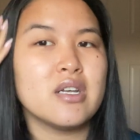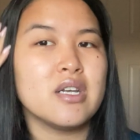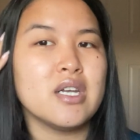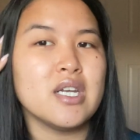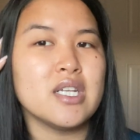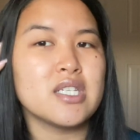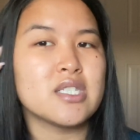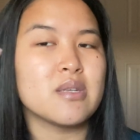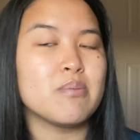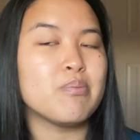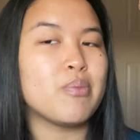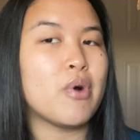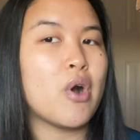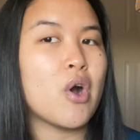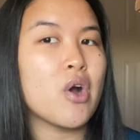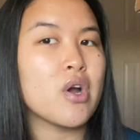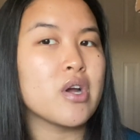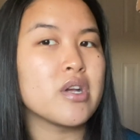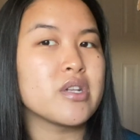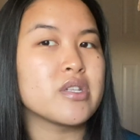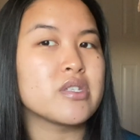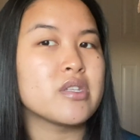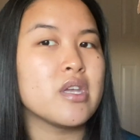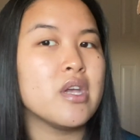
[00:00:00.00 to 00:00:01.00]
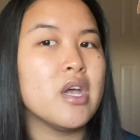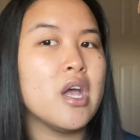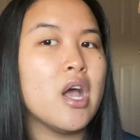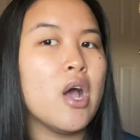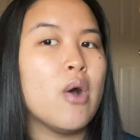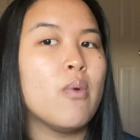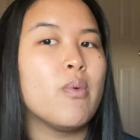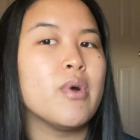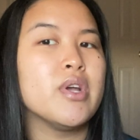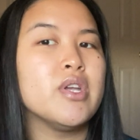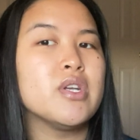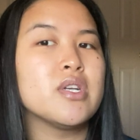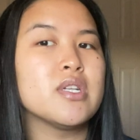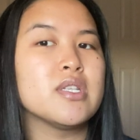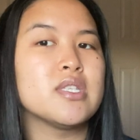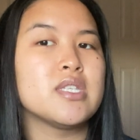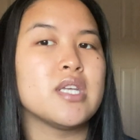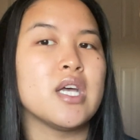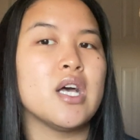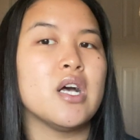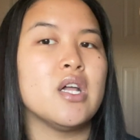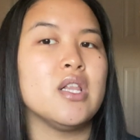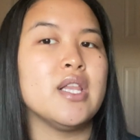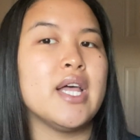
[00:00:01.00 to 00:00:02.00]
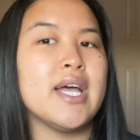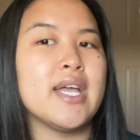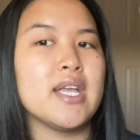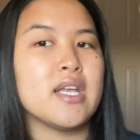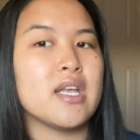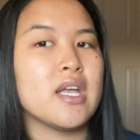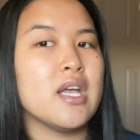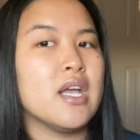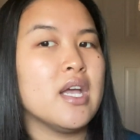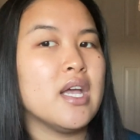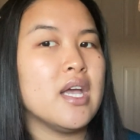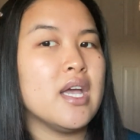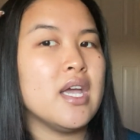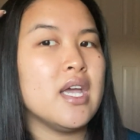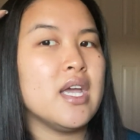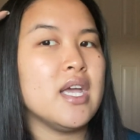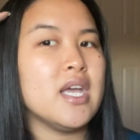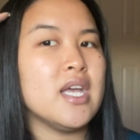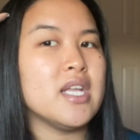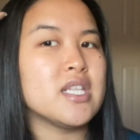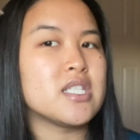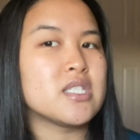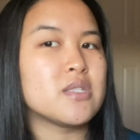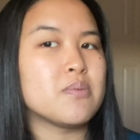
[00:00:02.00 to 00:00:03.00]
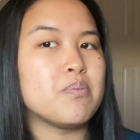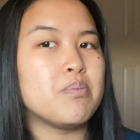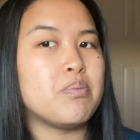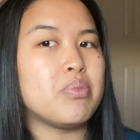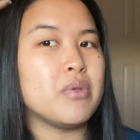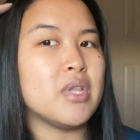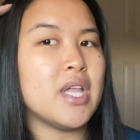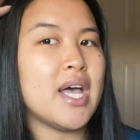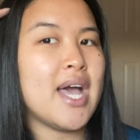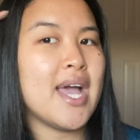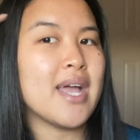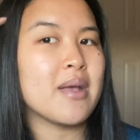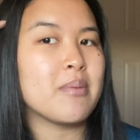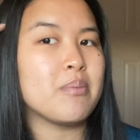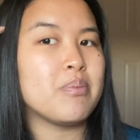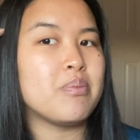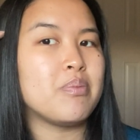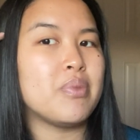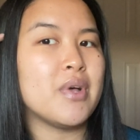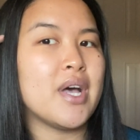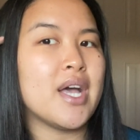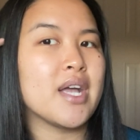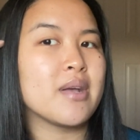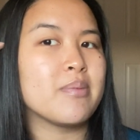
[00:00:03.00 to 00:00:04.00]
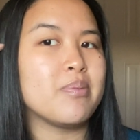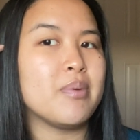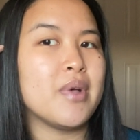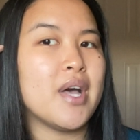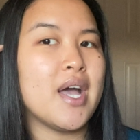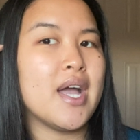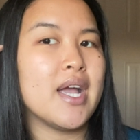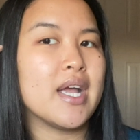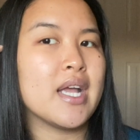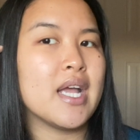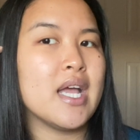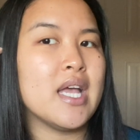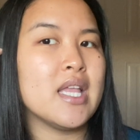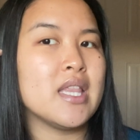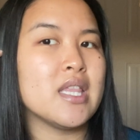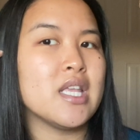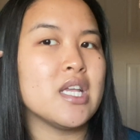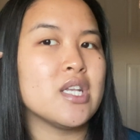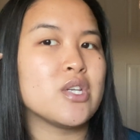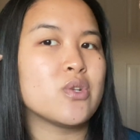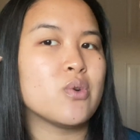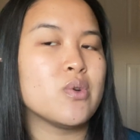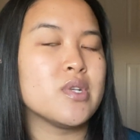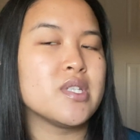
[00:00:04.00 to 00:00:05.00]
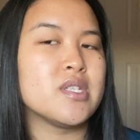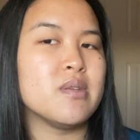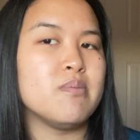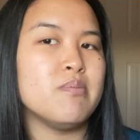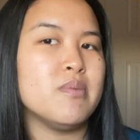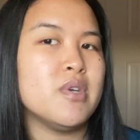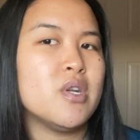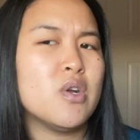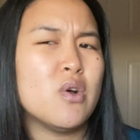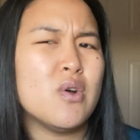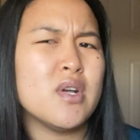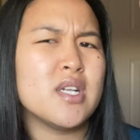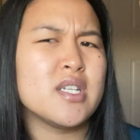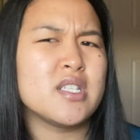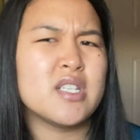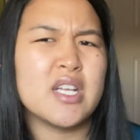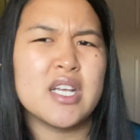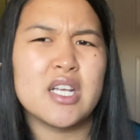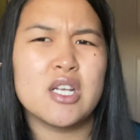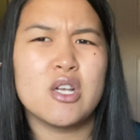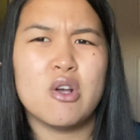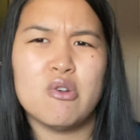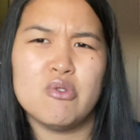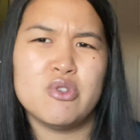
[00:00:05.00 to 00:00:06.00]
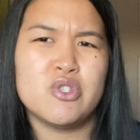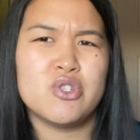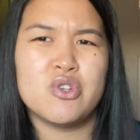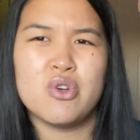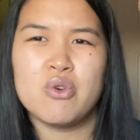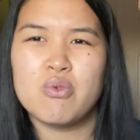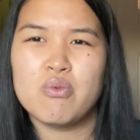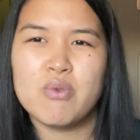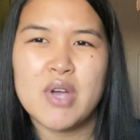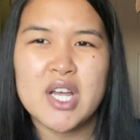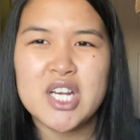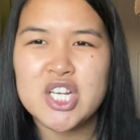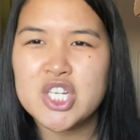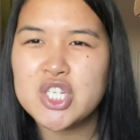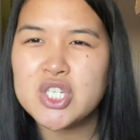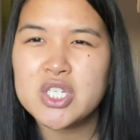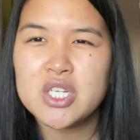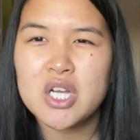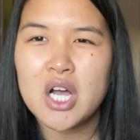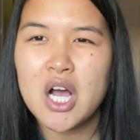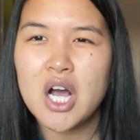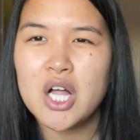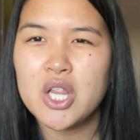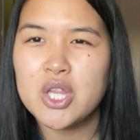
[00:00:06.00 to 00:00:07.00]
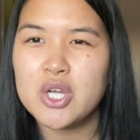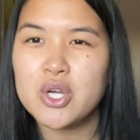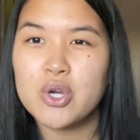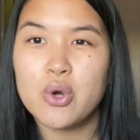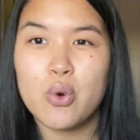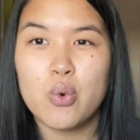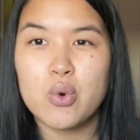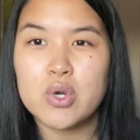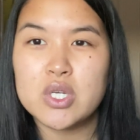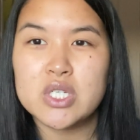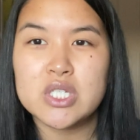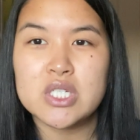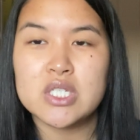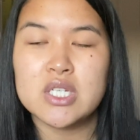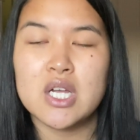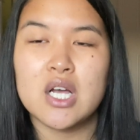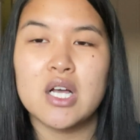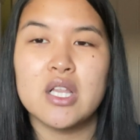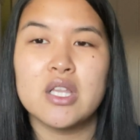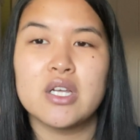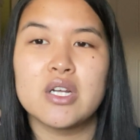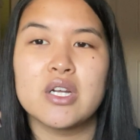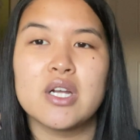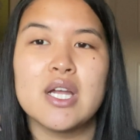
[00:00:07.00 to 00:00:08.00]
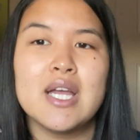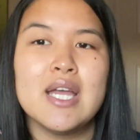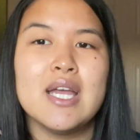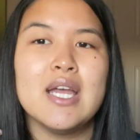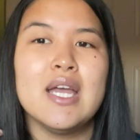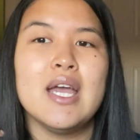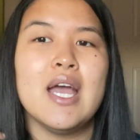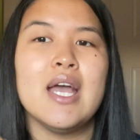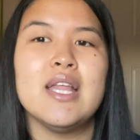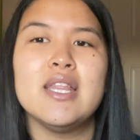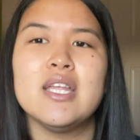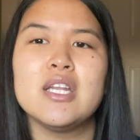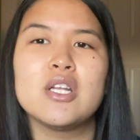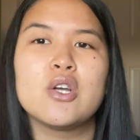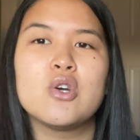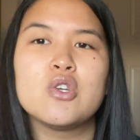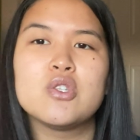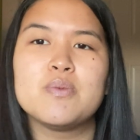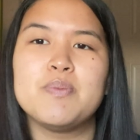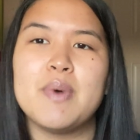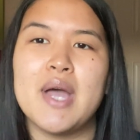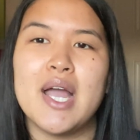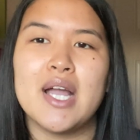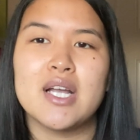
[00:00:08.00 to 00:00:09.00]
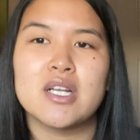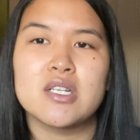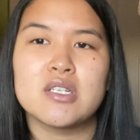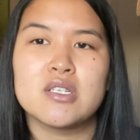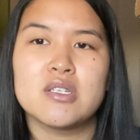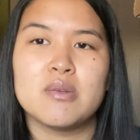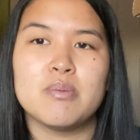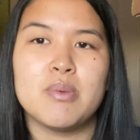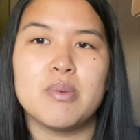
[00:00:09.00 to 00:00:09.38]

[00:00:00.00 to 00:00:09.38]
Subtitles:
and some parts where you can tell like it's black, black, black, and then towards the middle it like goes to reddish color, orangish color, and then it goes back to